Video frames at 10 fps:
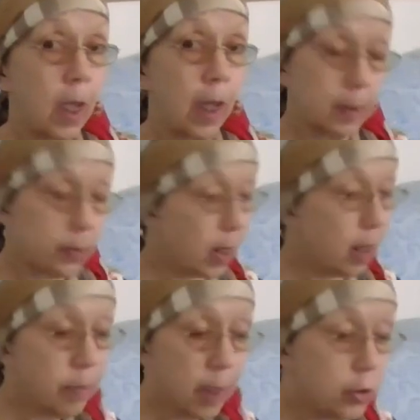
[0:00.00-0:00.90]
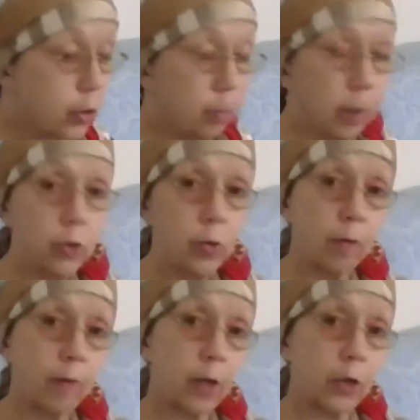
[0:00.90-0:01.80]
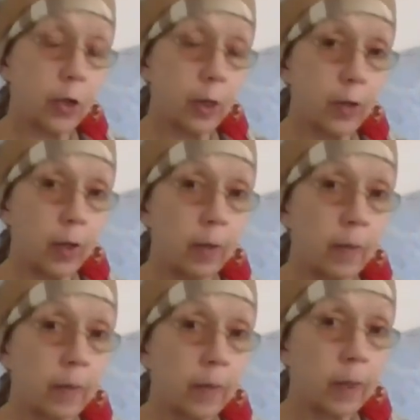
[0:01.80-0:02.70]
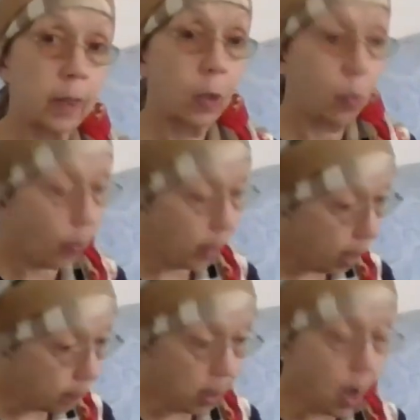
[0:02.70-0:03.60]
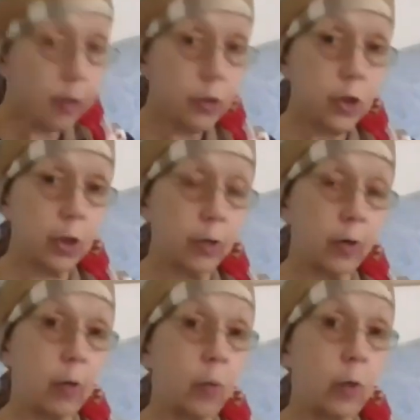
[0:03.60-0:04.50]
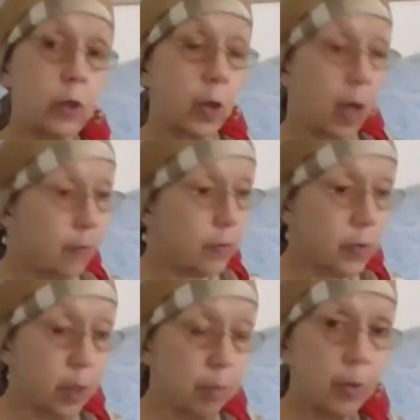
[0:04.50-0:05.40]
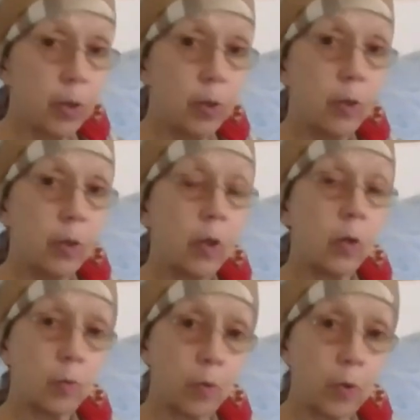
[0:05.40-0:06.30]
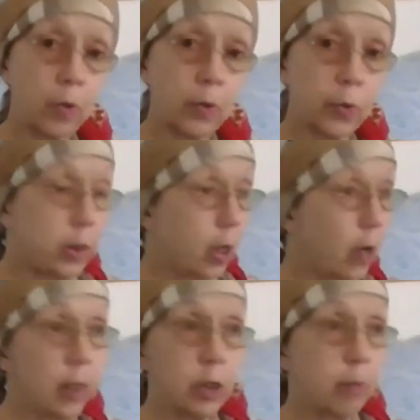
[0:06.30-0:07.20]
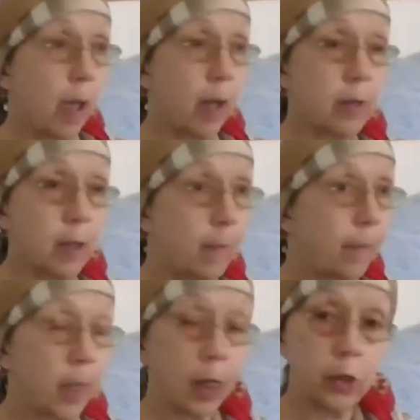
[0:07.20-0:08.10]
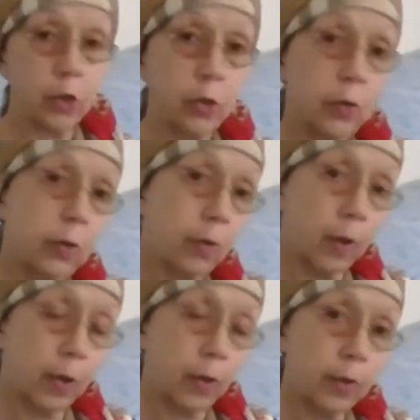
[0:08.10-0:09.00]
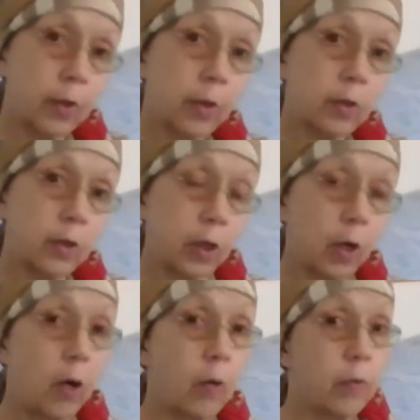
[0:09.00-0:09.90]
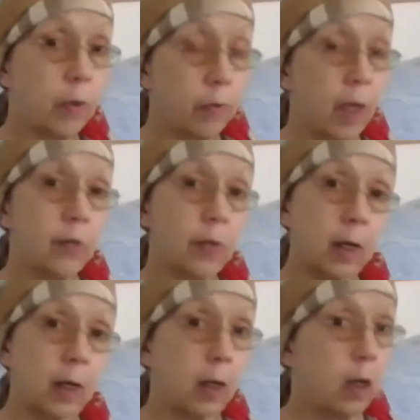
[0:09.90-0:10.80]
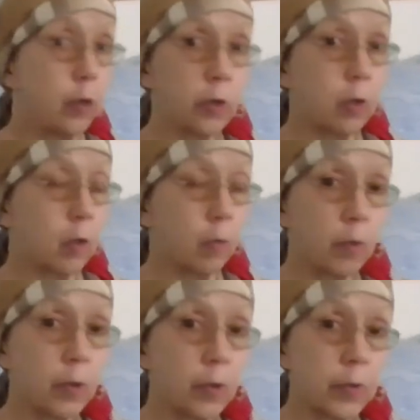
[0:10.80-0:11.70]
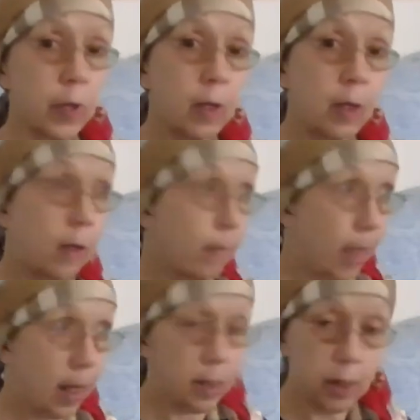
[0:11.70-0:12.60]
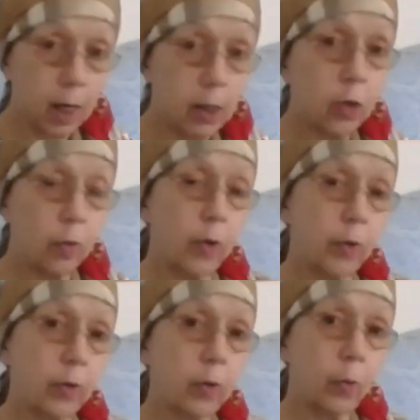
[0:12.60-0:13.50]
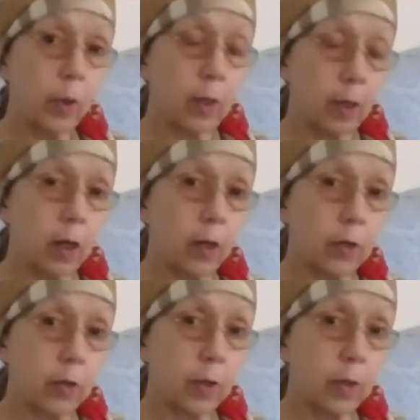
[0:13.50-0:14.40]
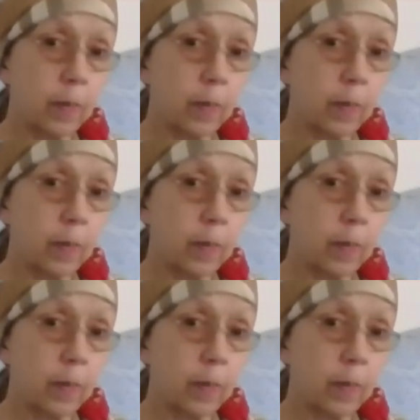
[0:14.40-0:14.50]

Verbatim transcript: And the same thing should be true of our children. When we have young children, we should have simple rules. We don't expect a 2-year-old to know the things and adhere to the rules that a 10-year-old would adhere to.